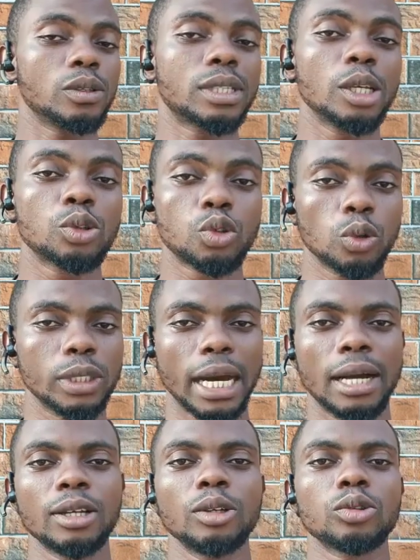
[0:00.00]
contain
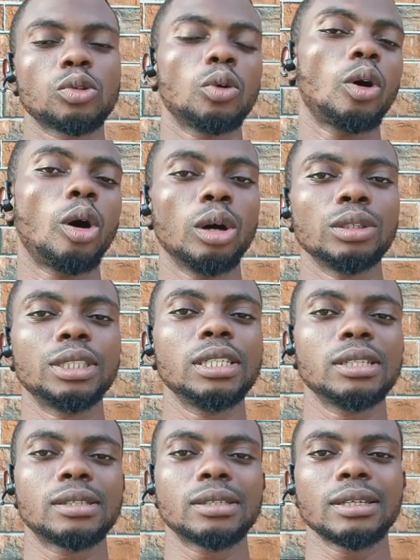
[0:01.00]
soda. So all
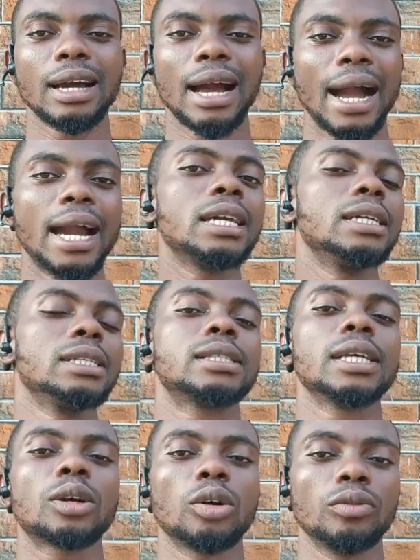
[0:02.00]
these high
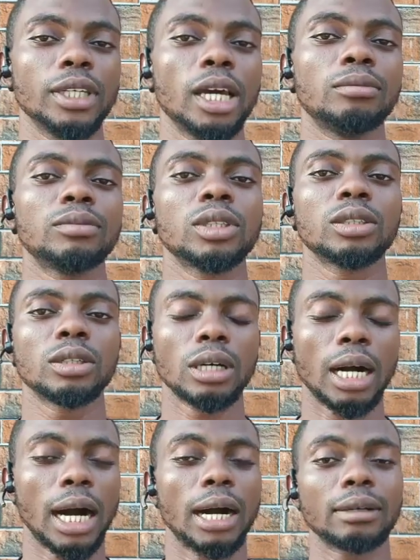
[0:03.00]
intake of them
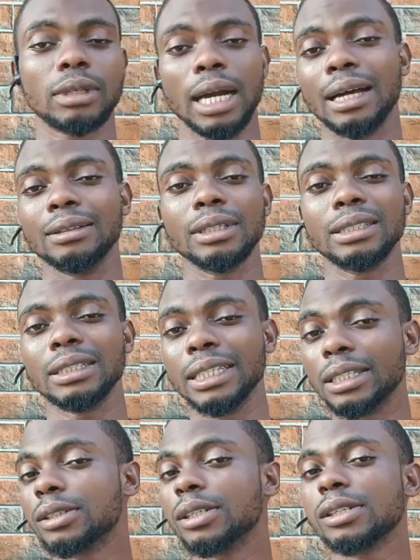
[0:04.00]
can
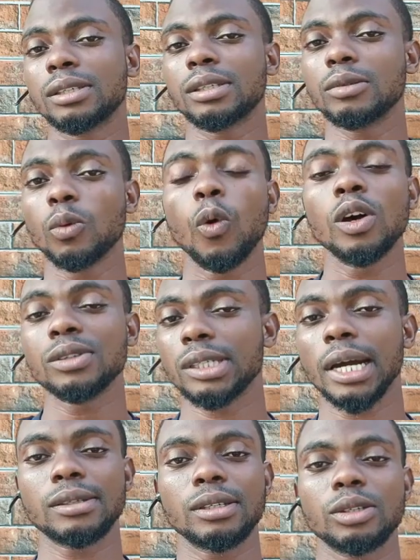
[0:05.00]
increase one's
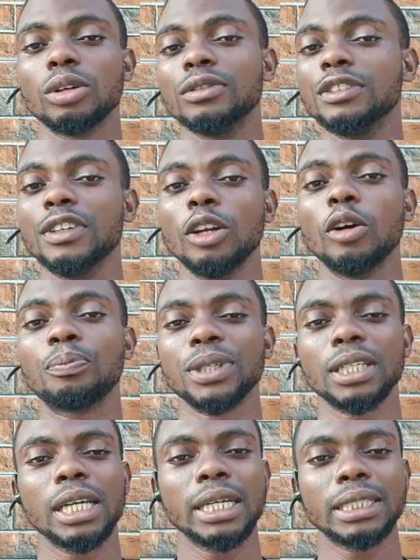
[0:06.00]
chances of
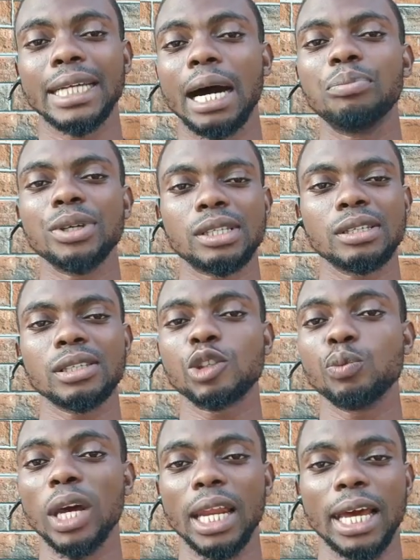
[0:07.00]
developing diabetes
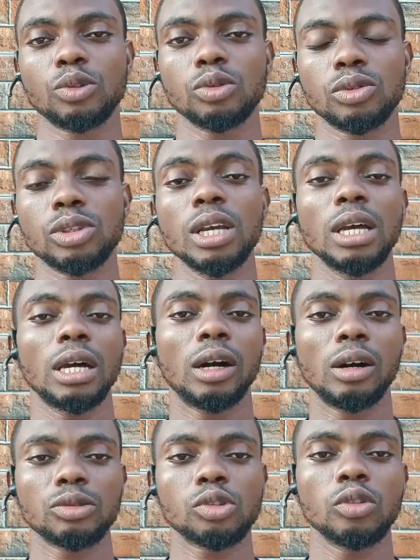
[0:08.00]
mellitus.
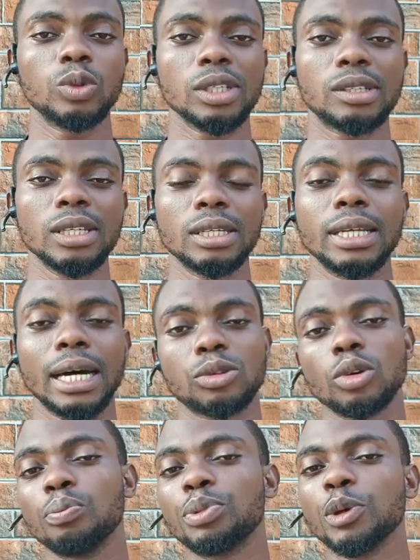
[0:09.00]
So we see that
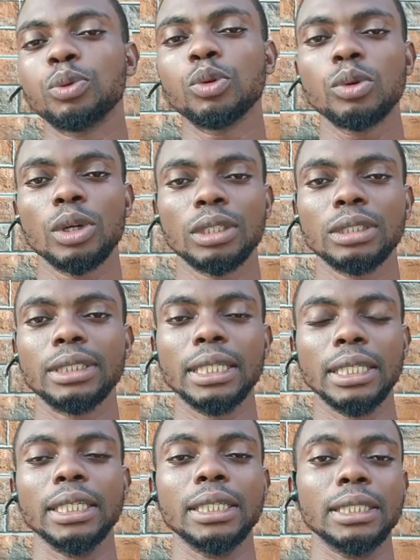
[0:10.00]
some people,
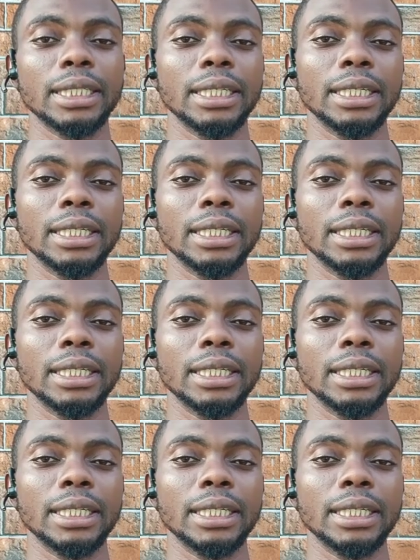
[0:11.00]
they